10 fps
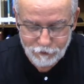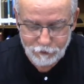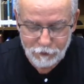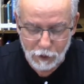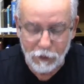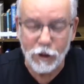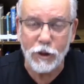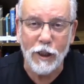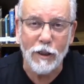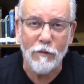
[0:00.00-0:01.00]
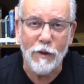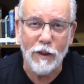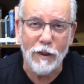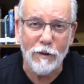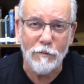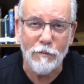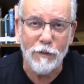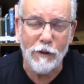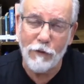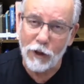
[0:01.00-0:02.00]
publish the
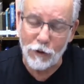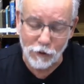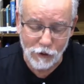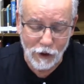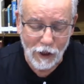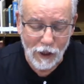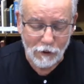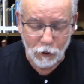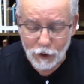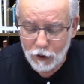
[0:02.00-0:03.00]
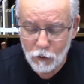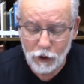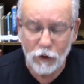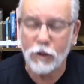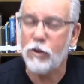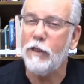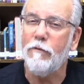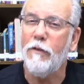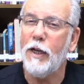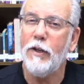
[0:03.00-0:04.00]
videos. Today we're going to see a
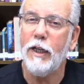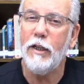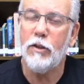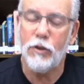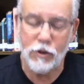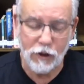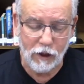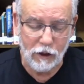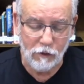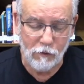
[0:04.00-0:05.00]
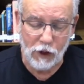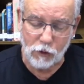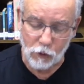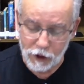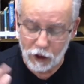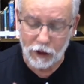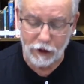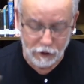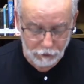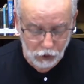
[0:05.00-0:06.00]
very interesting verse. We are
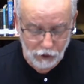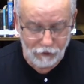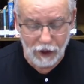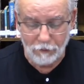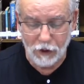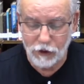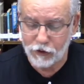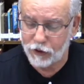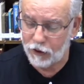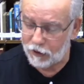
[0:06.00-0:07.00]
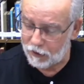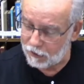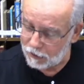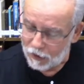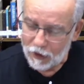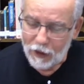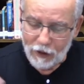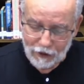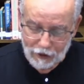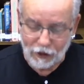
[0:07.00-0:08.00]
in the book of Numbers,
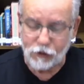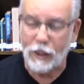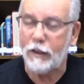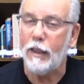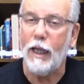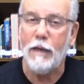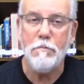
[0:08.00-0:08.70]
has that name